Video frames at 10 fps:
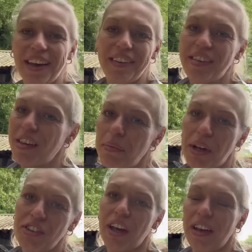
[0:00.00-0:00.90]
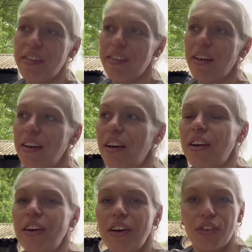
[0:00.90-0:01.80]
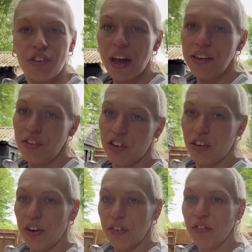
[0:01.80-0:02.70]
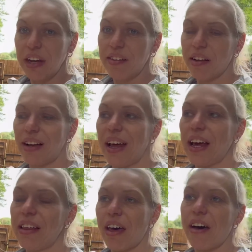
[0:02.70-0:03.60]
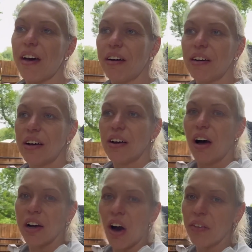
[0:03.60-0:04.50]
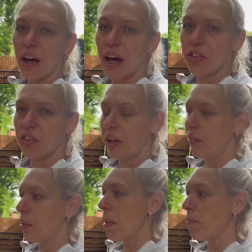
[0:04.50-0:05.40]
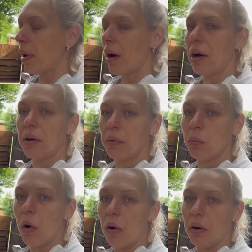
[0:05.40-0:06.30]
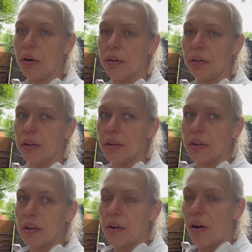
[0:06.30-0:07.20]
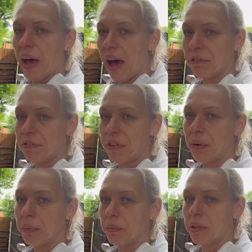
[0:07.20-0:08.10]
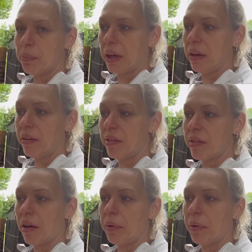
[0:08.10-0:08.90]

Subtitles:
So much has changed recently that I can't actually remember what I have filmed, because